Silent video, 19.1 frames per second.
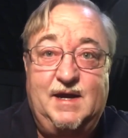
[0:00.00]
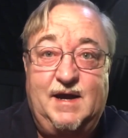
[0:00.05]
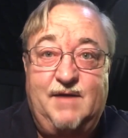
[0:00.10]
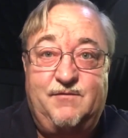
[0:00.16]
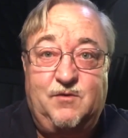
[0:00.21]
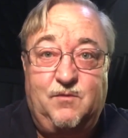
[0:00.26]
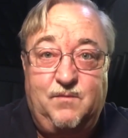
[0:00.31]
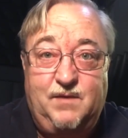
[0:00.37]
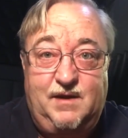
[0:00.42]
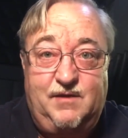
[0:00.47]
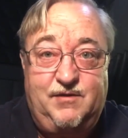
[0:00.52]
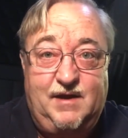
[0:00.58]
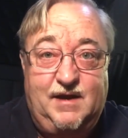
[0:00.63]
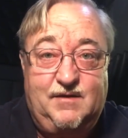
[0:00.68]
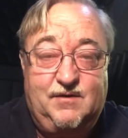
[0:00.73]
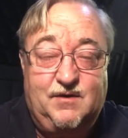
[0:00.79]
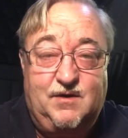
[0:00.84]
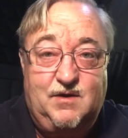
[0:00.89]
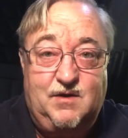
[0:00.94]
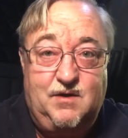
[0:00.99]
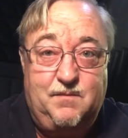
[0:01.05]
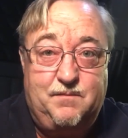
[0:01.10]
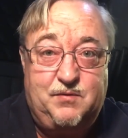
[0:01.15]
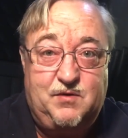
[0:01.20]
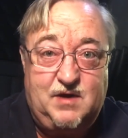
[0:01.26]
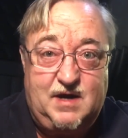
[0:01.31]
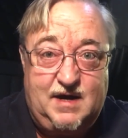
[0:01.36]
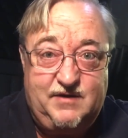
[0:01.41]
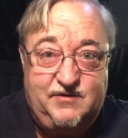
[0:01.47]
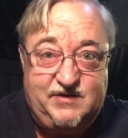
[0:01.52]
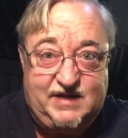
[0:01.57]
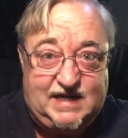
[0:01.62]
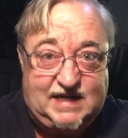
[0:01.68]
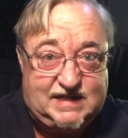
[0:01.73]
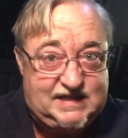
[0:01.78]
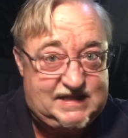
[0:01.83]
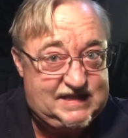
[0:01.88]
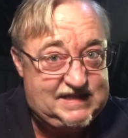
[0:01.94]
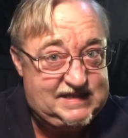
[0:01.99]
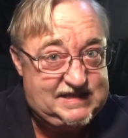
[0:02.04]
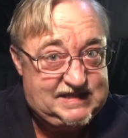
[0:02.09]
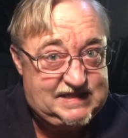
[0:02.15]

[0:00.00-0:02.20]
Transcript: to have to rethink the whole project.